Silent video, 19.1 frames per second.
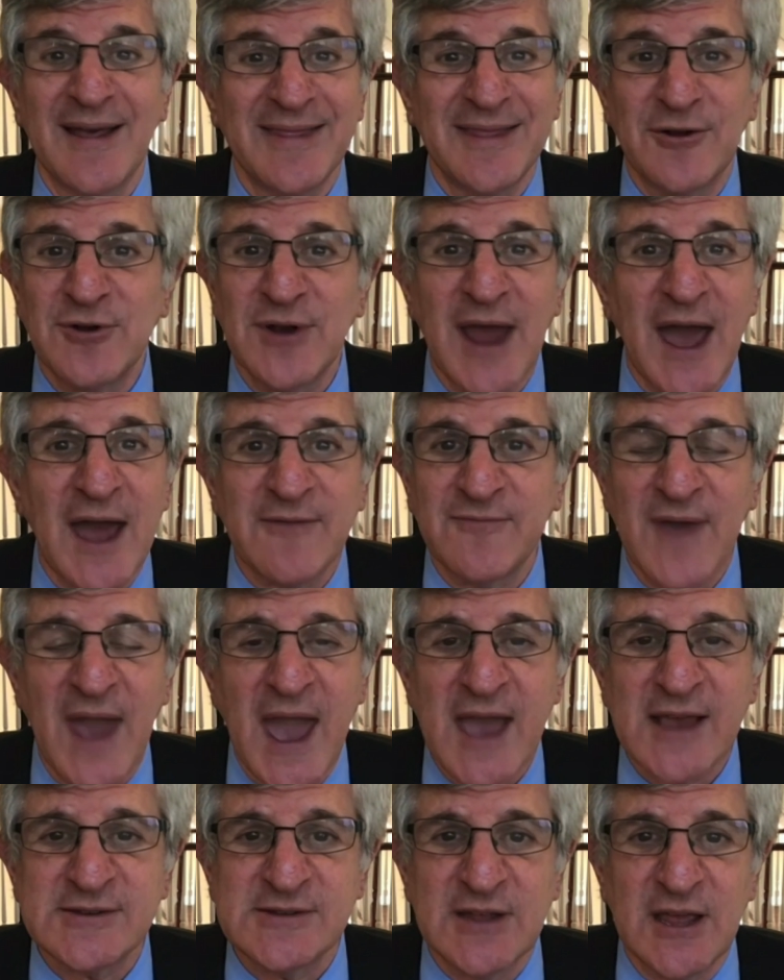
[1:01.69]
They're not
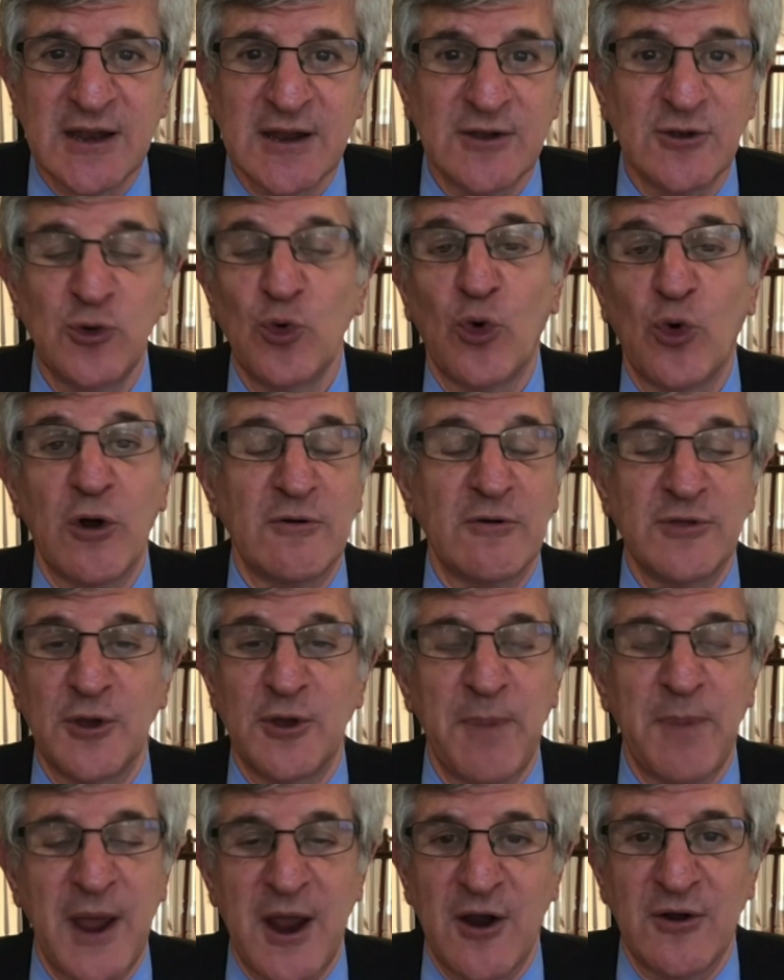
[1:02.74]
vaccinated, nor are their
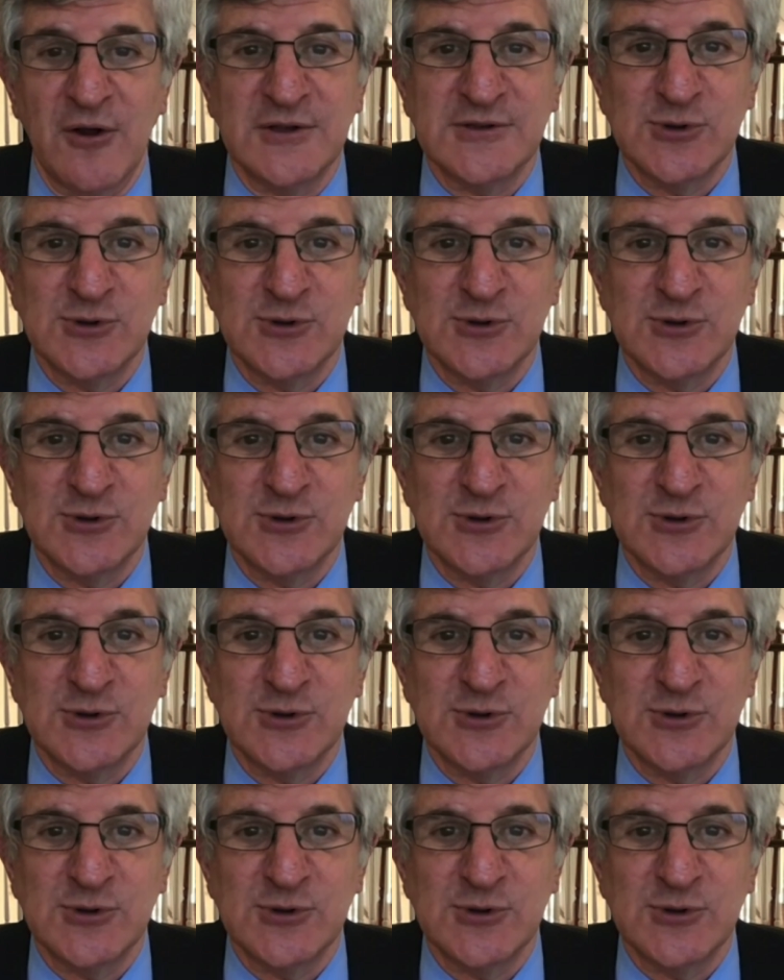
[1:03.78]
parents,